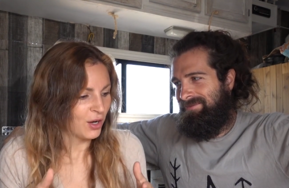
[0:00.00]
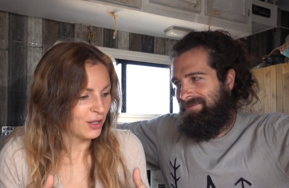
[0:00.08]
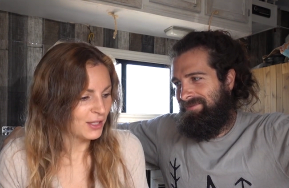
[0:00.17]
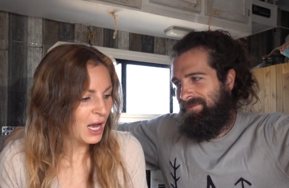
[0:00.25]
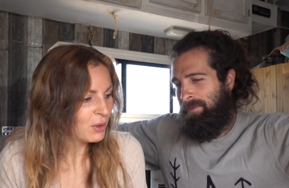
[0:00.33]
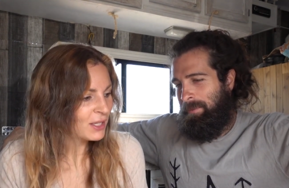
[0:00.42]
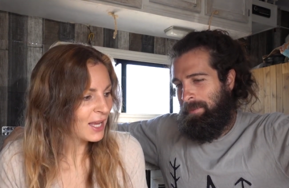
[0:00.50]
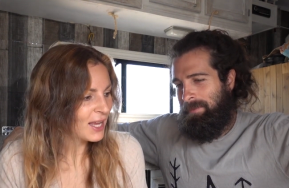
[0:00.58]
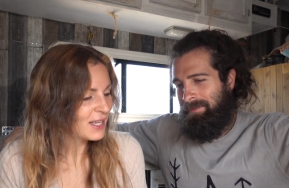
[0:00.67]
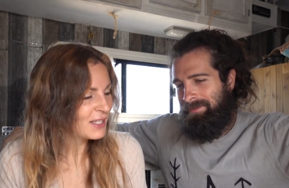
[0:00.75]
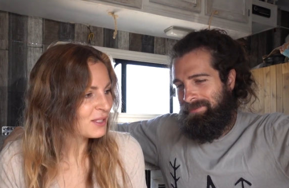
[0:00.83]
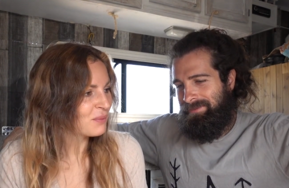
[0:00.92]

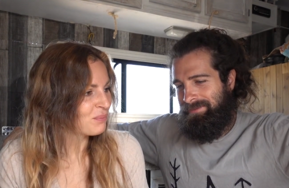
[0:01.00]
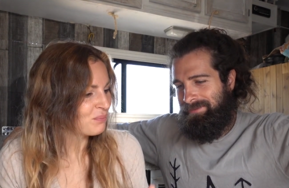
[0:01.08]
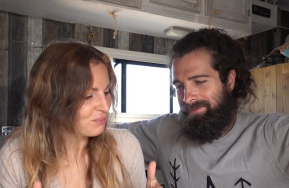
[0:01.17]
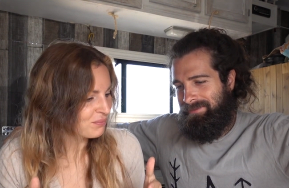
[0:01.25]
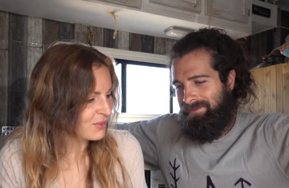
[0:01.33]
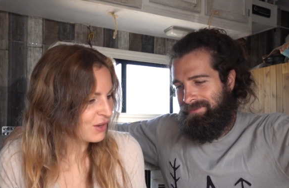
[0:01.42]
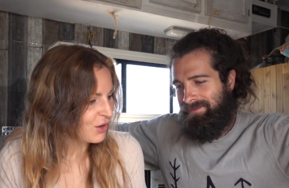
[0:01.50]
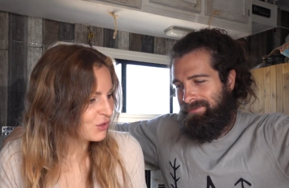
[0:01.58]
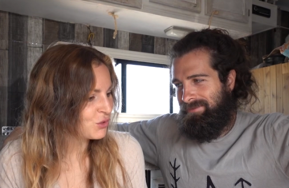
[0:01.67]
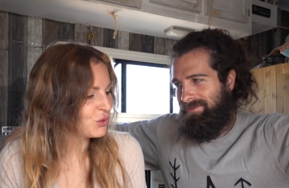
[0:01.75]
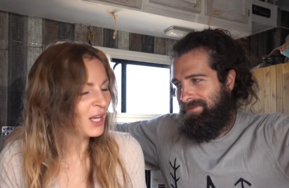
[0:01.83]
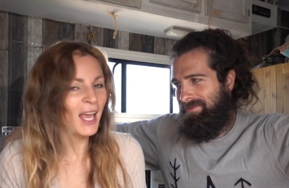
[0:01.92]
Speaker 1: nowadays
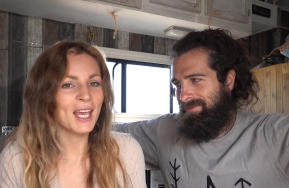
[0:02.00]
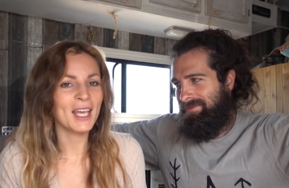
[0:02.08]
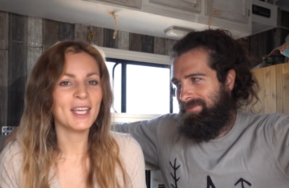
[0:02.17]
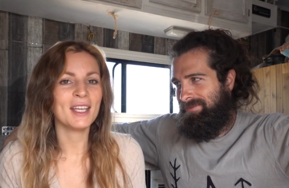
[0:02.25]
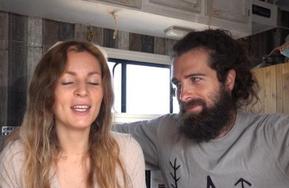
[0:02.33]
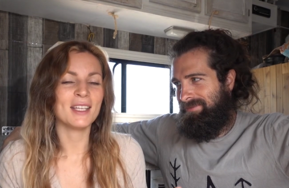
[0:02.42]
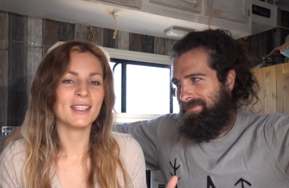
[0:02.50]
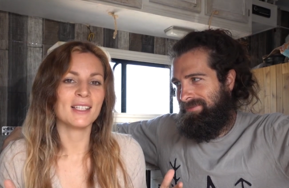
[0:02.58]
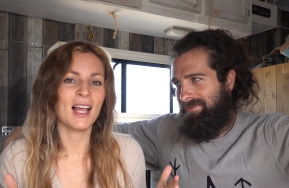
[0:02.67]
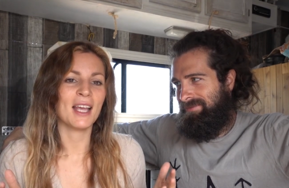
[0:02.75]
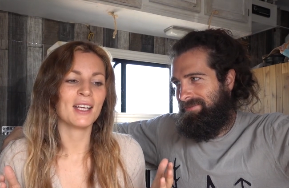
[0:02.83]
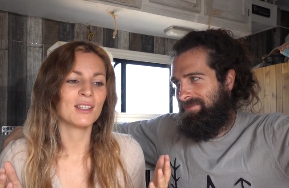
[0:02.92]
today
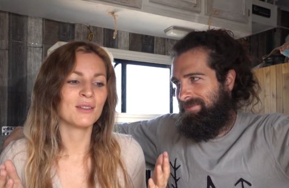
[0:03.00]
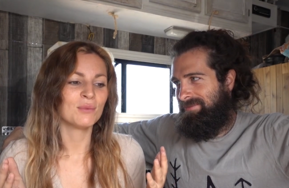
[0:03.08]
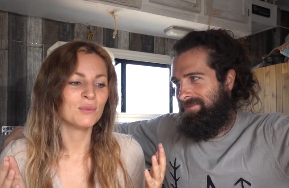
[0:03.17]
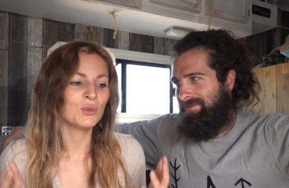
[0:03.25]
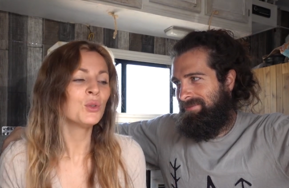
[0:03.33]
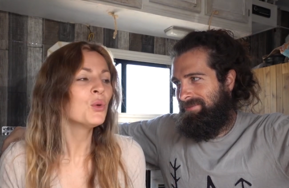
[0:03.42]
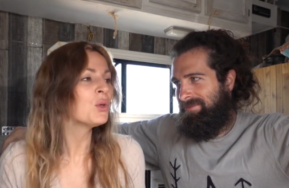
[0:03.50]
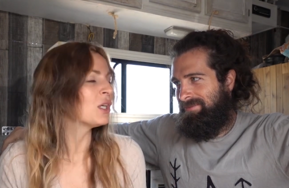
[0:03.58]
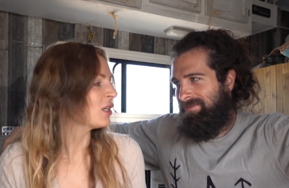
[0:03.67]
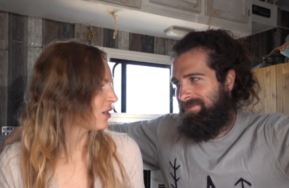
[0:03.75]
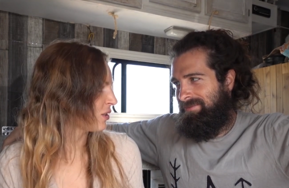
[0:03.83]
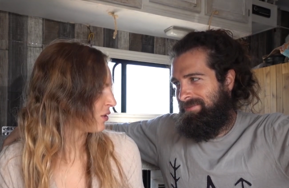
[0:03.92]
is like two
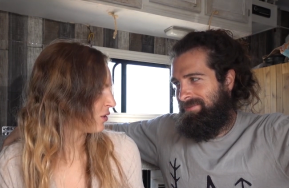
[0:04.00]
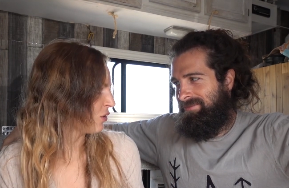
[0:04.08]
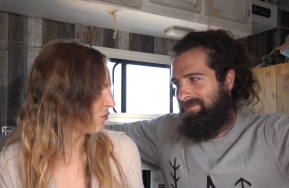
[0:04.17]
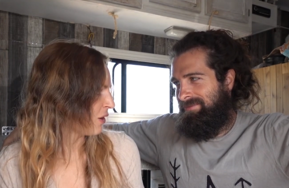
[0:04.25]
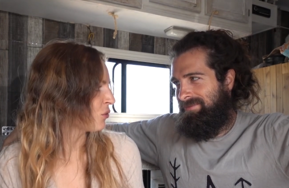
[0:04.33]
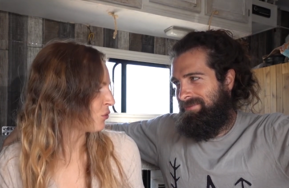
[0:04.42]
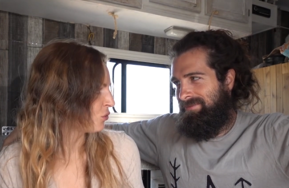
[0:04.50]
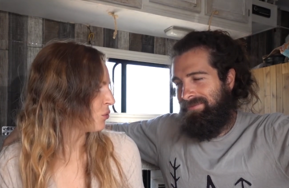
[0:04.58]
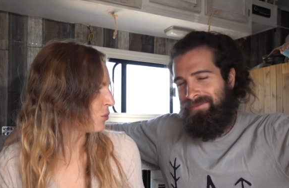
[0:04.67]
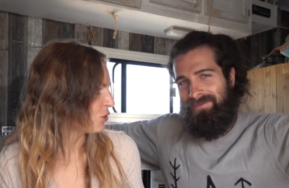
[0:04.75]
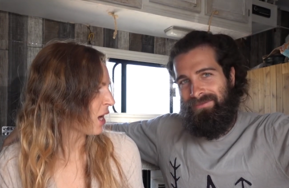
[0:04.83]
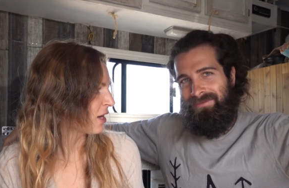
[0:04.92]
years of our
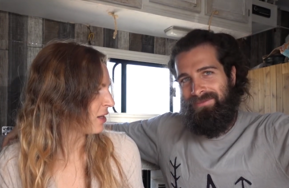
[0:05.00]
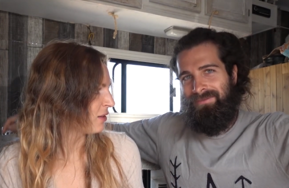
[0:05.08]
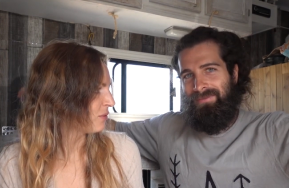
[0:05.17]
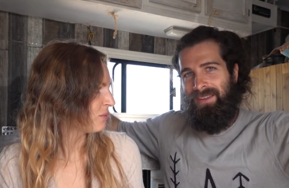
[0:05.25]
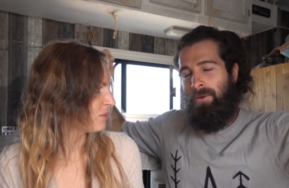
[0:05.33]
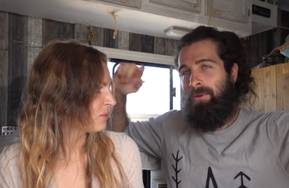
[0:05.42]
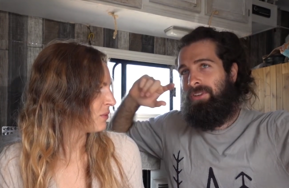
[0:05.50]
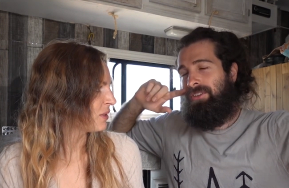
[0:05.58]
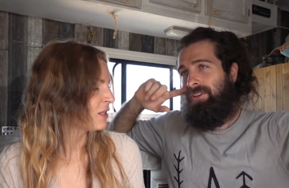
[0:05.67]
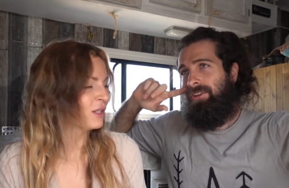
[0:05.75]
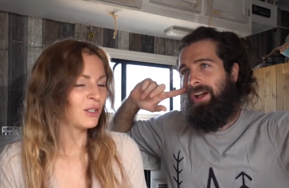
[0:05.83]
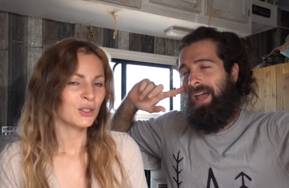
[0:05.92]
YouTube channel.
Speaker 2: We
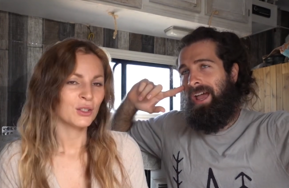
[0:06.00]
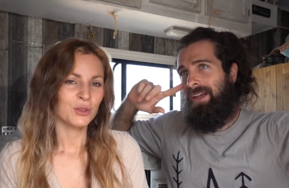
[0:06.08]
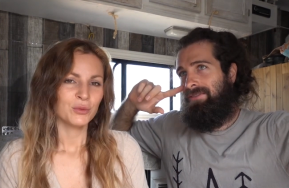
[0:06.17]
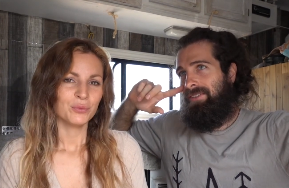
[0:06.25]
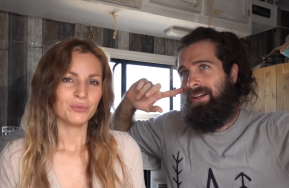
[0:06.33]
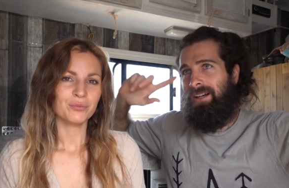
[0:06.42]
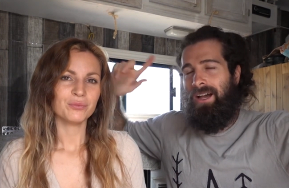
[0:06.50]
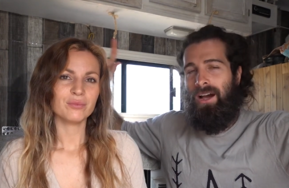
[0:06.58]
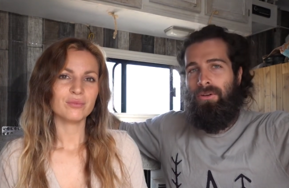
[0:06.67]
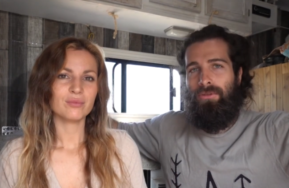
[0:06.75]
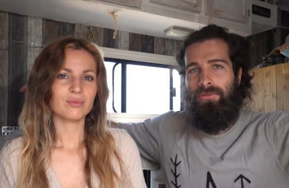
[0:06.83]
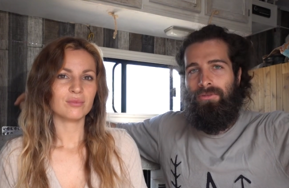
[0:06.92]
still have uh,
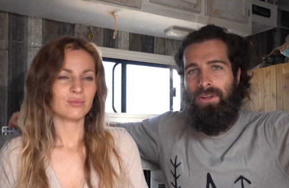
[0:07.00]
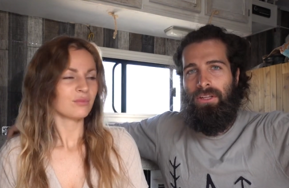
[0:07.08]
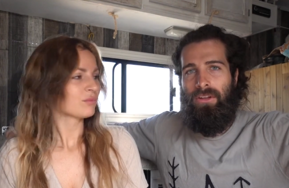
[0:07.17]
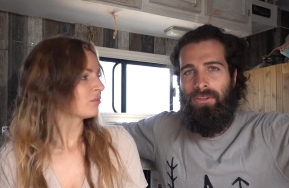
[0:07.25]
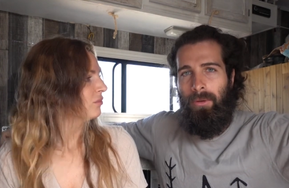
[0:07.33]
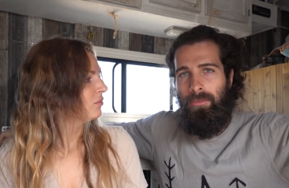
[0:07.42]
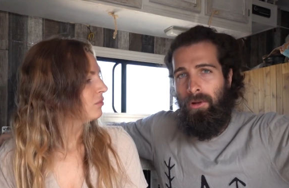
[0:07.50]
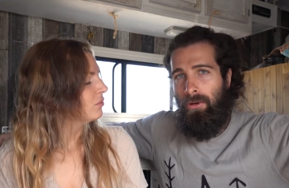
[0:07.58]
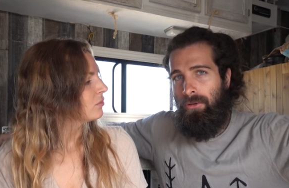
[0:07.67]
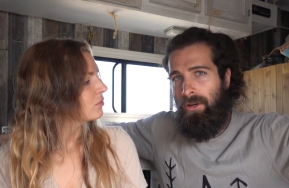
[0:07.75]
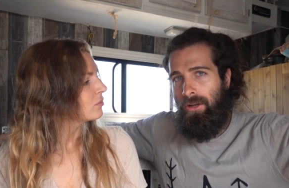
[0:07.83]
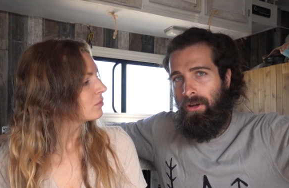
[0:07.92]
our videos
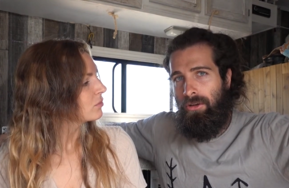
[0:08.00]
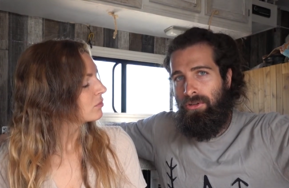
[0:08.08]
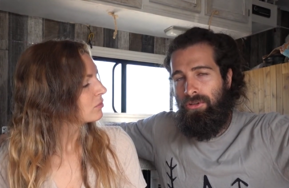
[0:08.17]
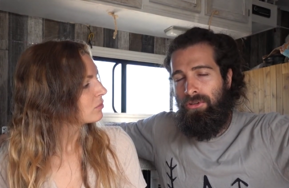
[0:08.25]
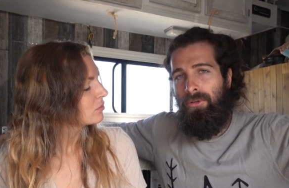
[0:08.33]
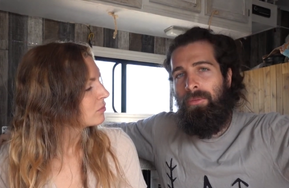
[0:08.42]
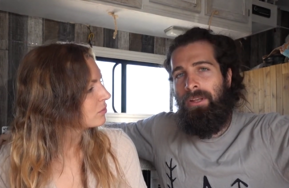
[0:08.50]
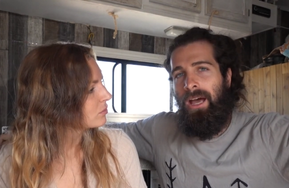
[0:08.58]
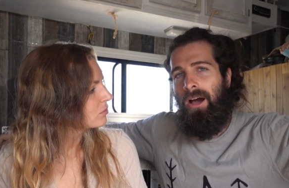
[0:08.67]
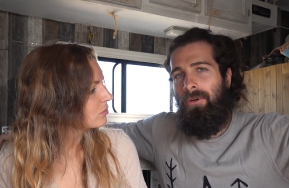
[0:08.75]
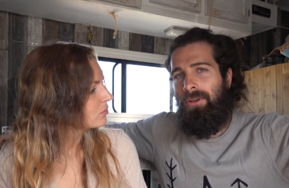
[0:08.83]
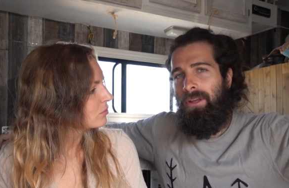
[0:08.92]
uploaded on YouTube, but
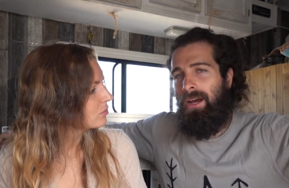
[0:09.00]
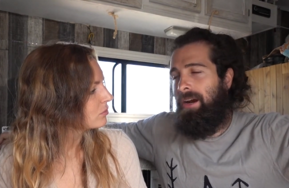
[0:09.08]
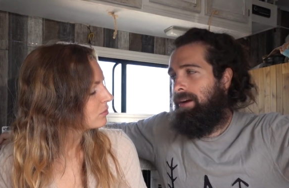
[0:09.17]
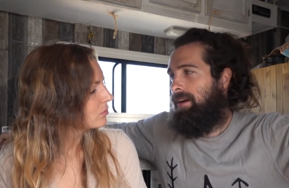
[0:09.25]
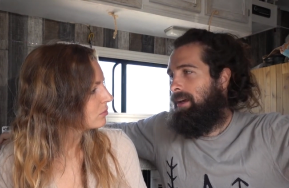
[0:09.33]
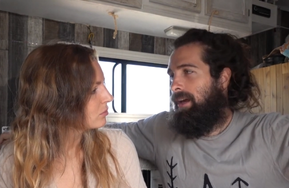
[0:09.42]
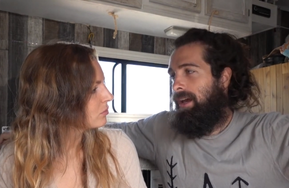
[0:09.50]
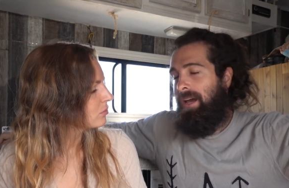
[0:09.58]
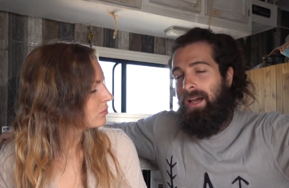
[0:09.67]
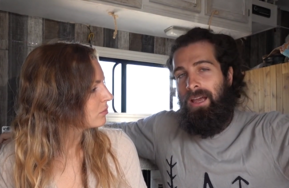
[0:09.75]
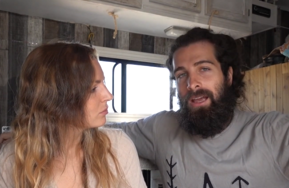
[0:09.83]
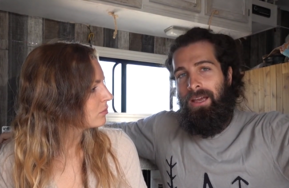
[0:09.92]
now they are
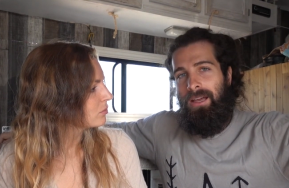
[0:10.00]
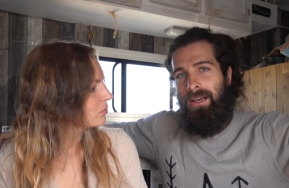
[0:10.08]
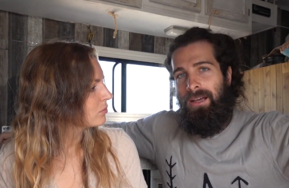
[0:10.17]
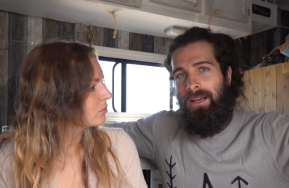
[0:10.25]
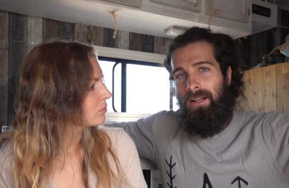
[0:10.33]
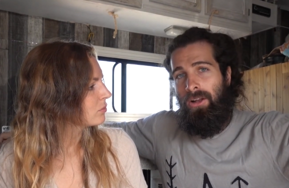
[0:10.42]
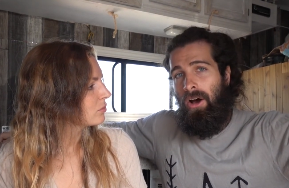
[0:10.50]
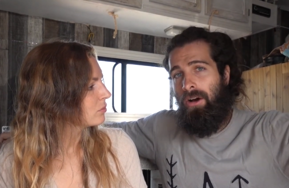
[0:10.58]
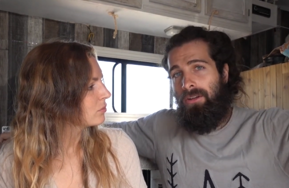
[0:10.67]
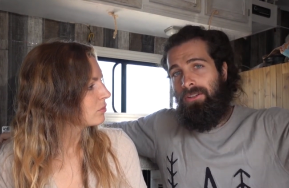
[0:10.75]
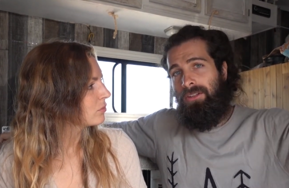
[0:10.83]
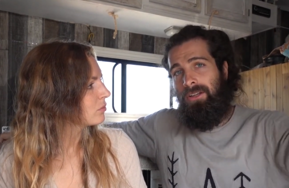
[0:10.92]
uh,
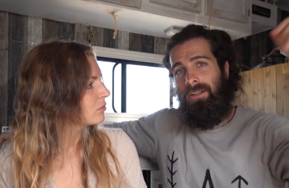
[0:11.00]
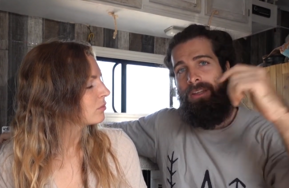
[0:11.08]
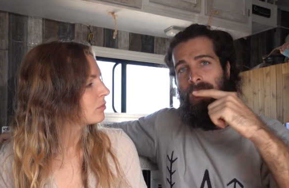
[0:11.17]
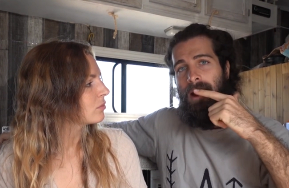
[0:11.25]
locked, they